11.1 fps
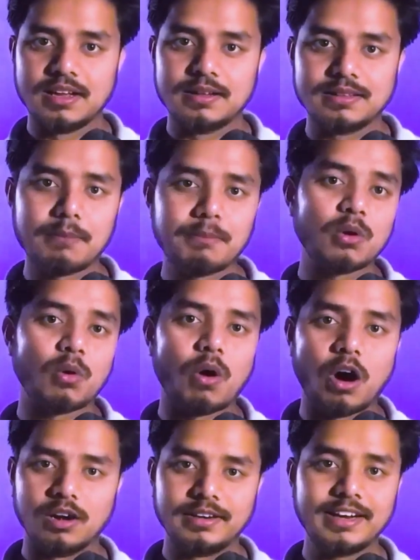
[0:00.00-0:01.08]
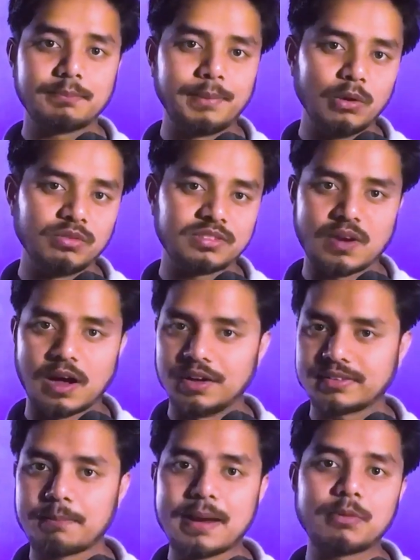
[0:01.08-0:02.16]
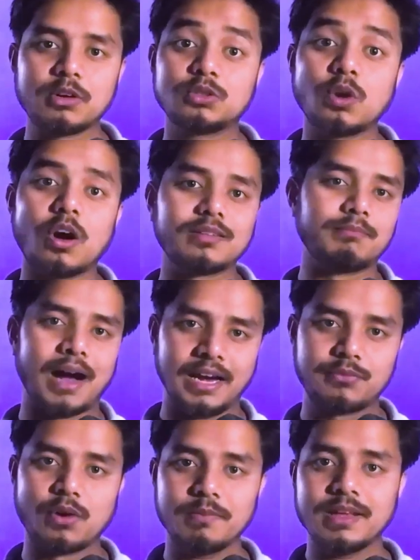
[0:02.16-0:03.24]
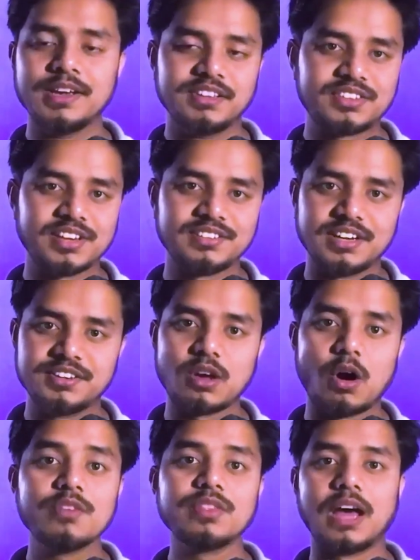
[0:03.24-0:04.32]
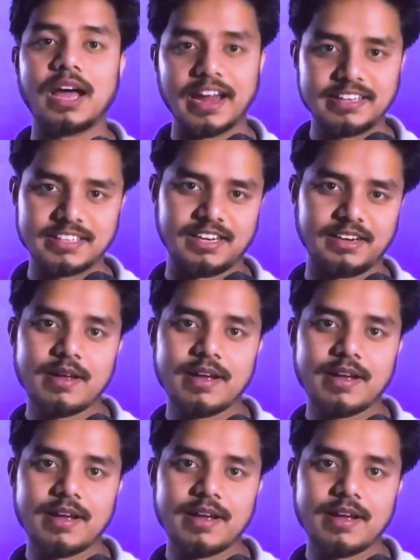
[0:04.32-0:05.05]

Number one, it builds trust. People don't buy from strangers on the internet.